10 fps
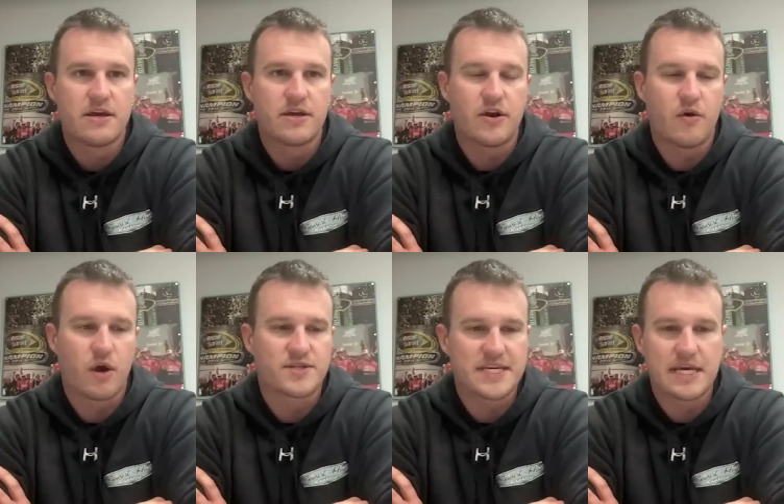you know
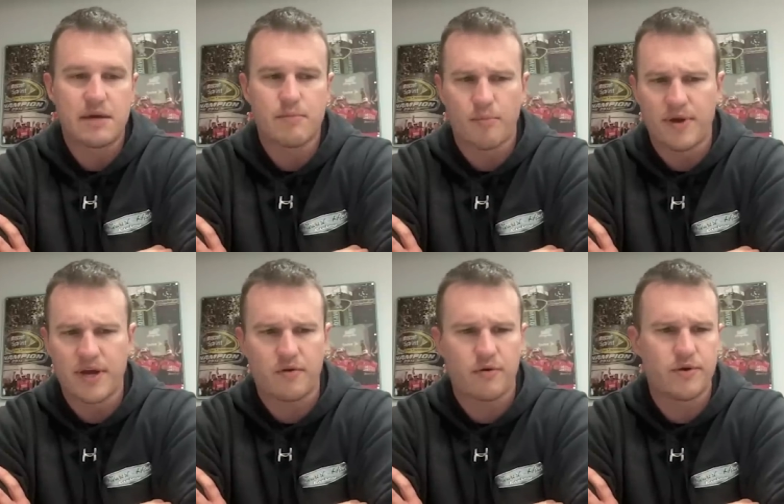our team our
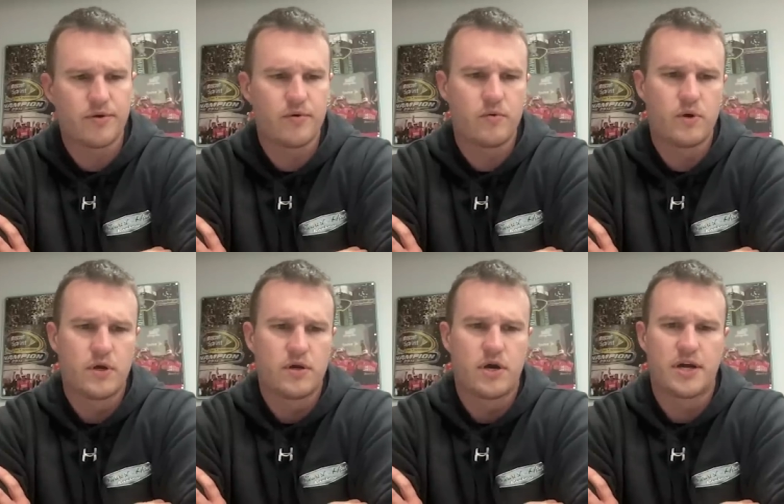pit crew
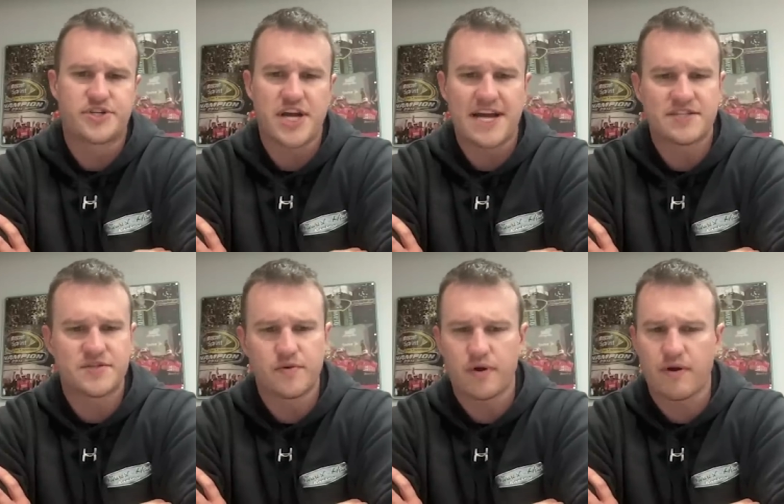uh, Chad's
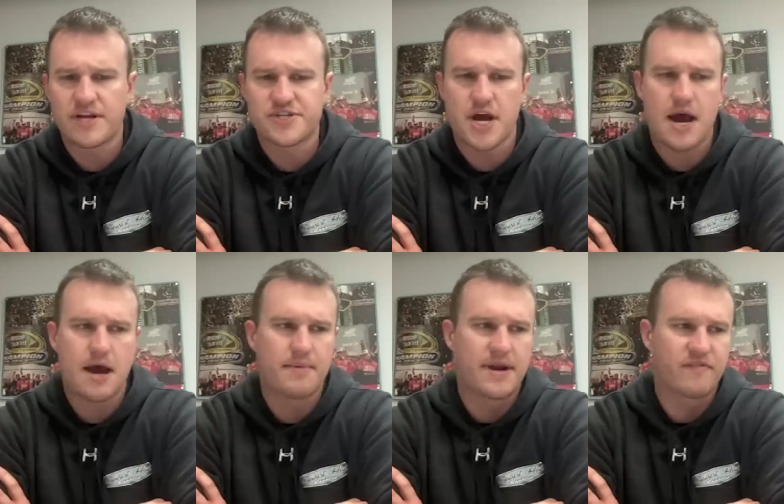doing a great
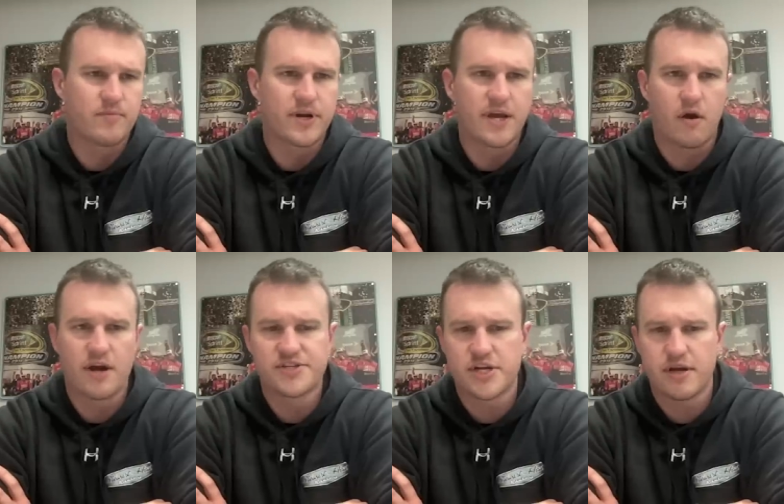job, and everybody, our
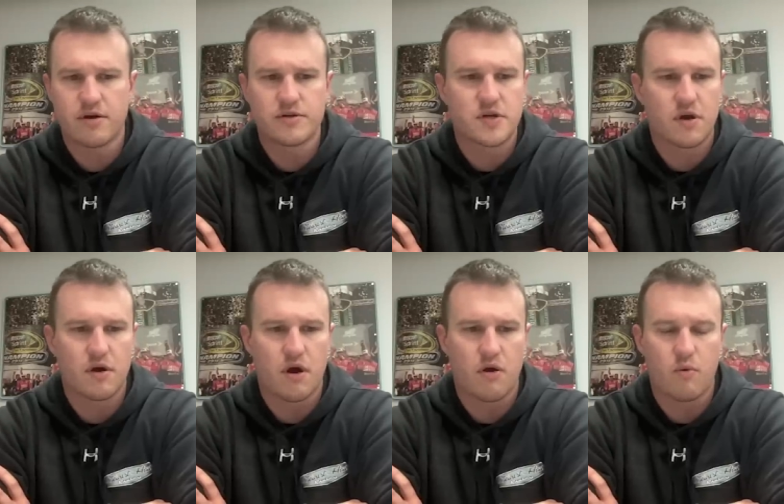engineers are
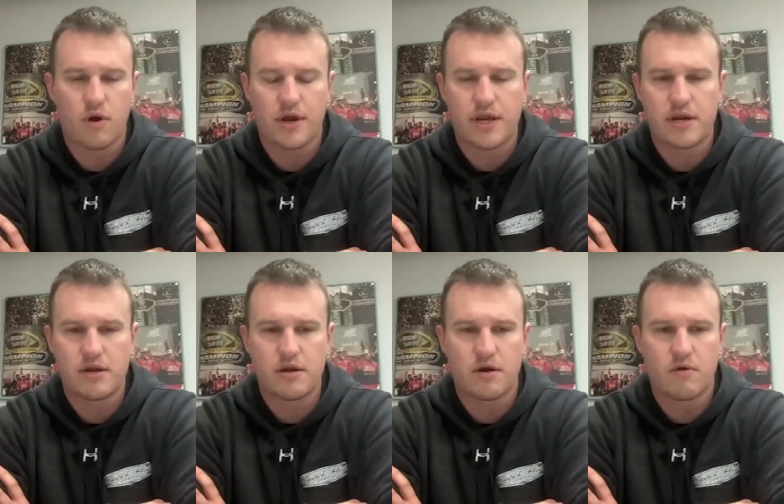are working,
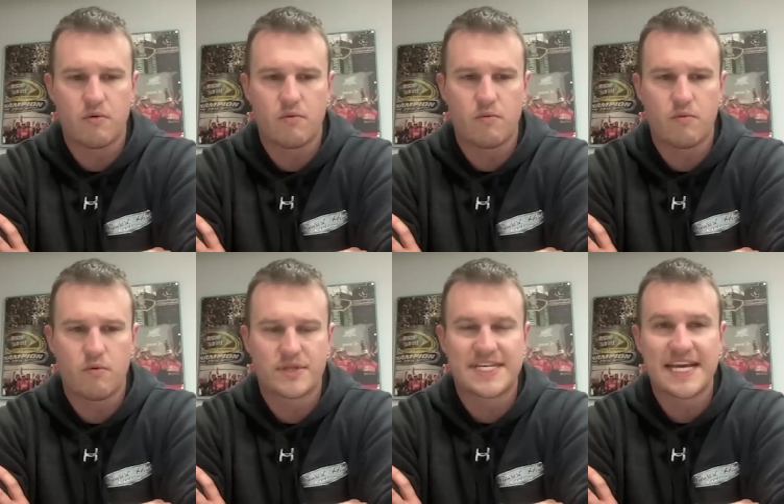you know,
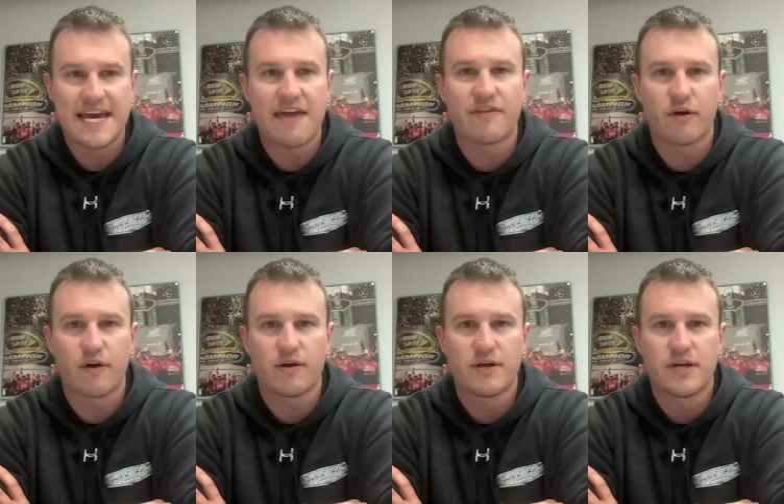
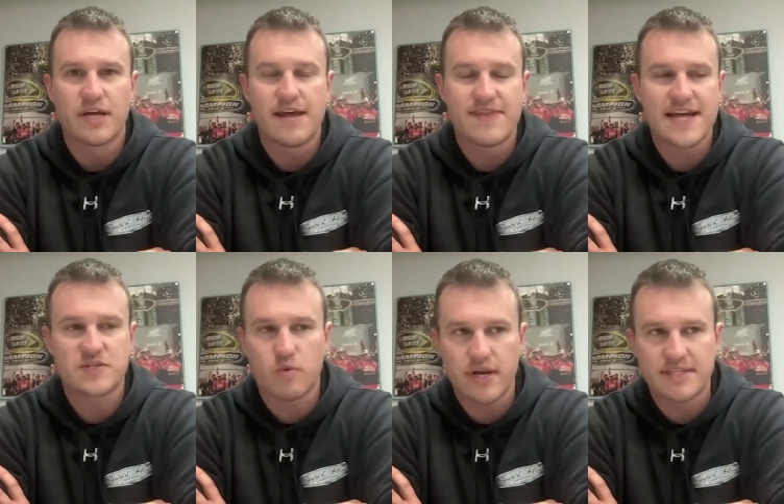together, and
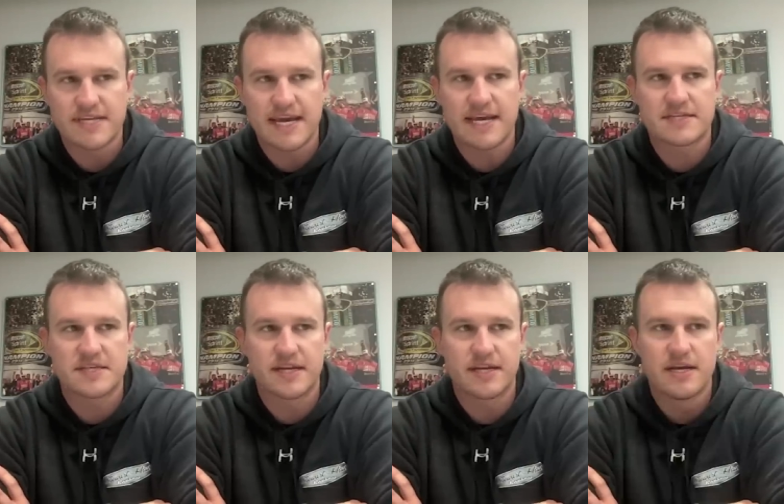that's what it takes.
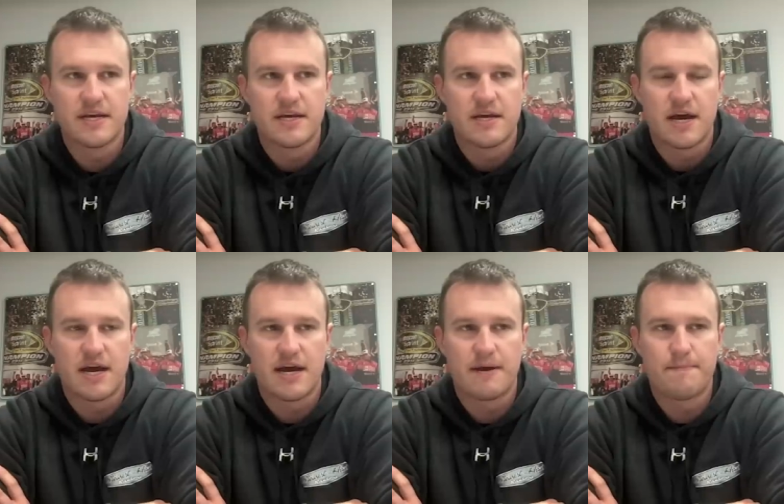And
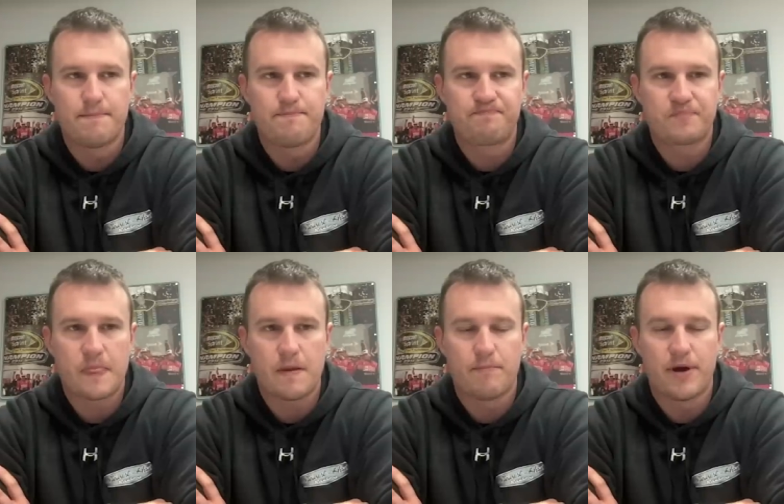um,
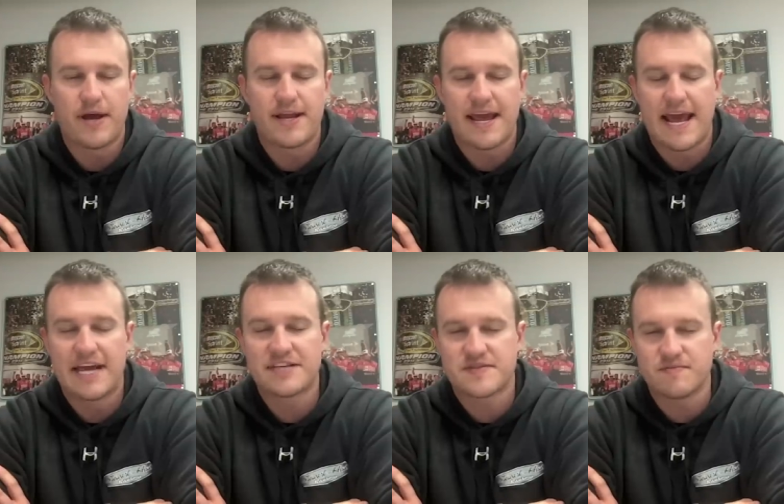but
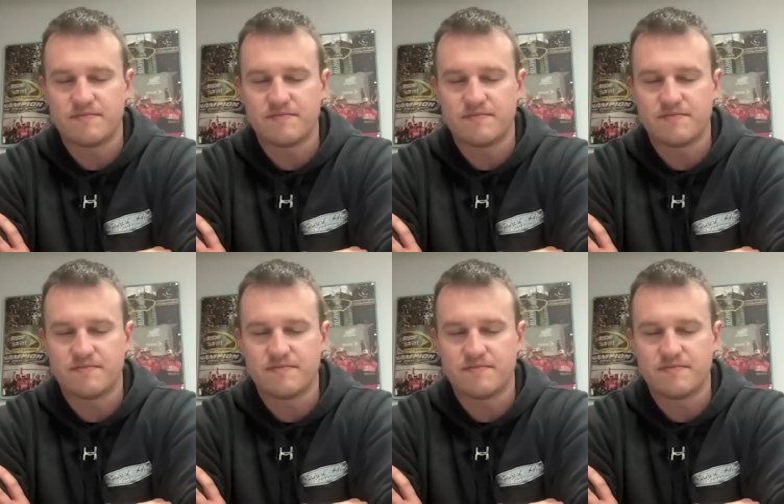as